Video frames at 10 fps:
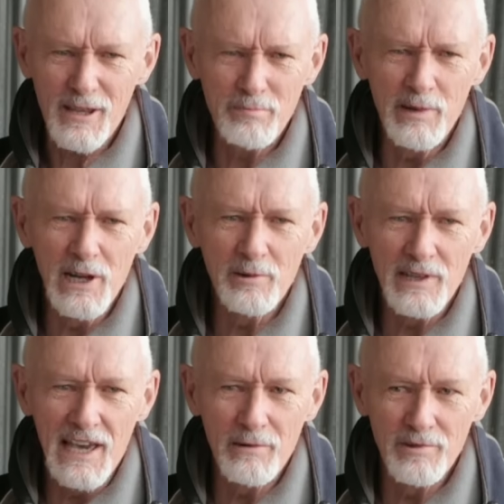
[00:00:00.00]

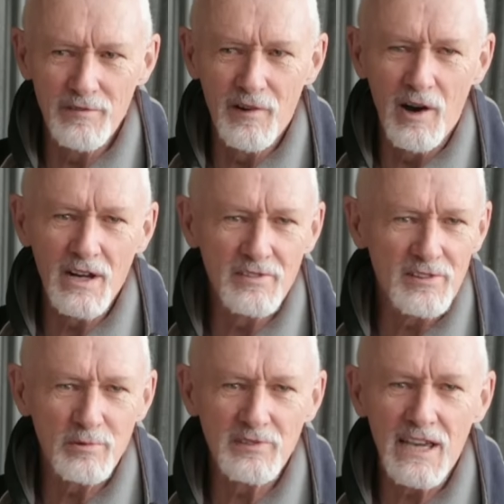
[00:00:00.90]
bellowing out with the violence
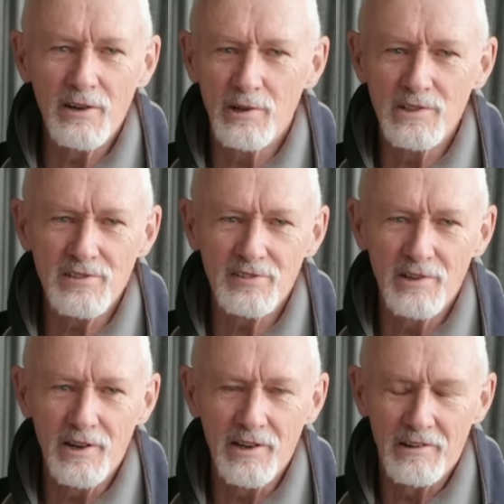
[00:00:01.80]
that was going on
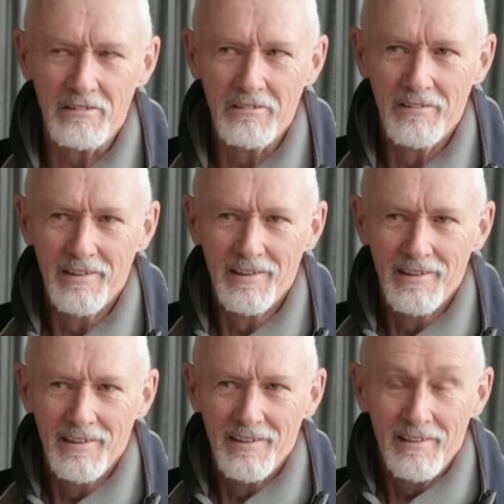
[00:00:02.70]
inside.
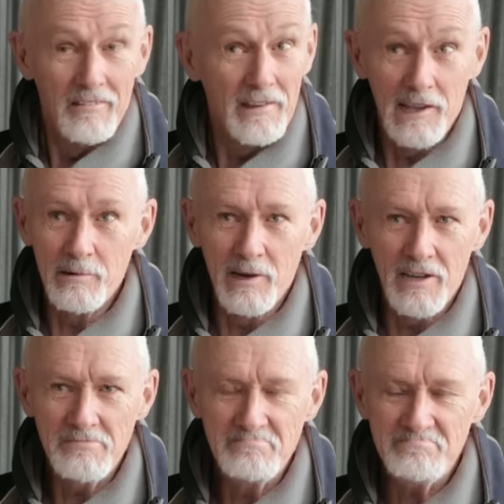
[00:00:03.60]

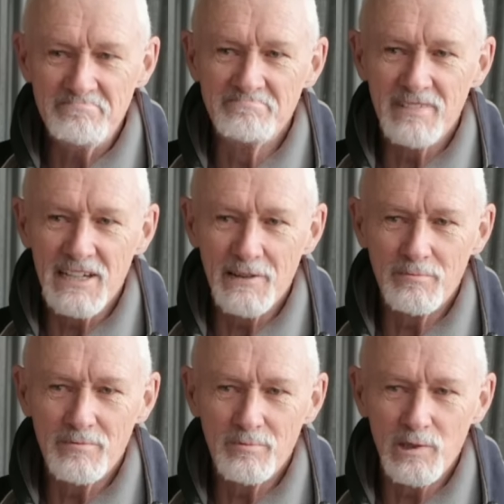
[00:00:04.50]
Anyway,
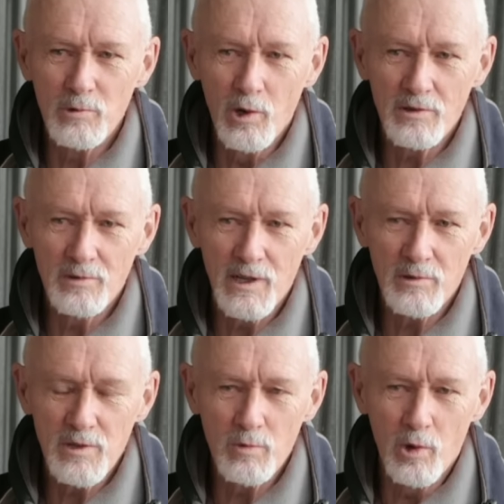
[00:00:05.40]
we
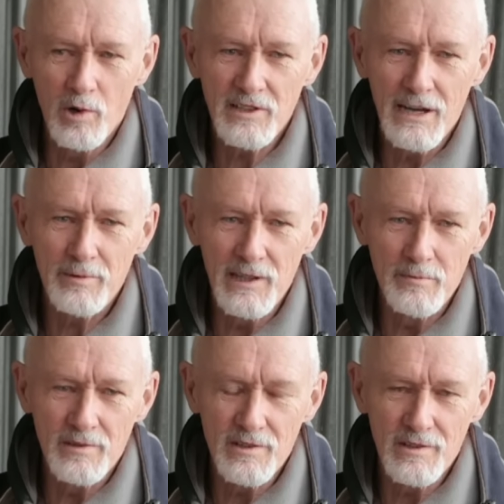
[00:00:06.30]
walked up, and
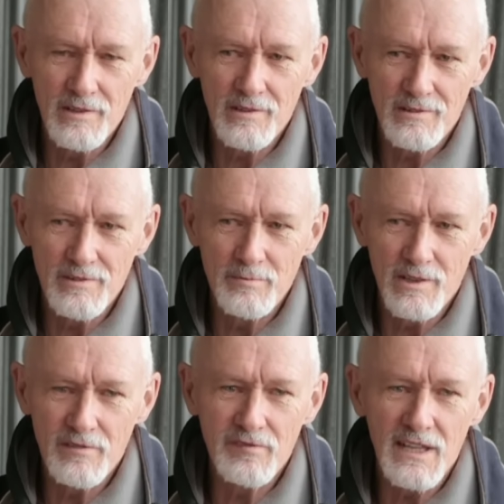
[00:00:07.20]
then my
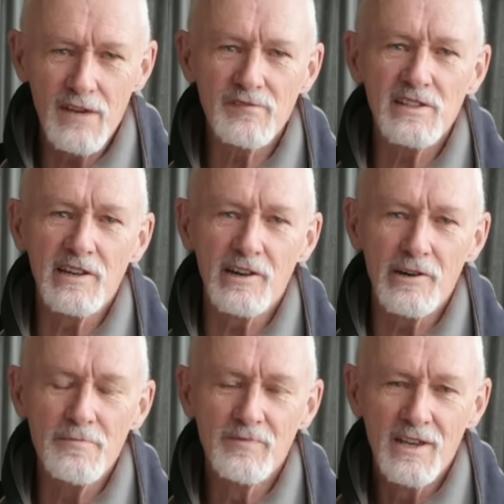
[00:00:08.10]

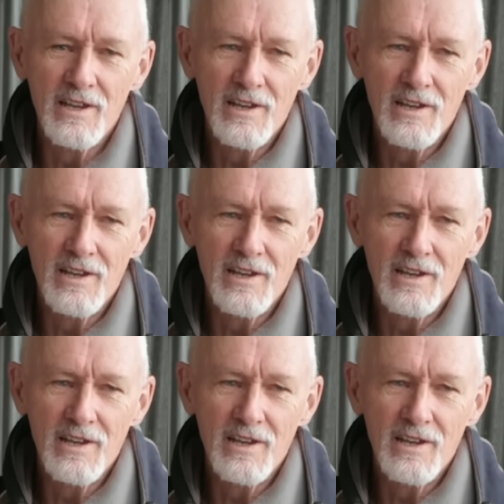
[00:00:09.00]
FTO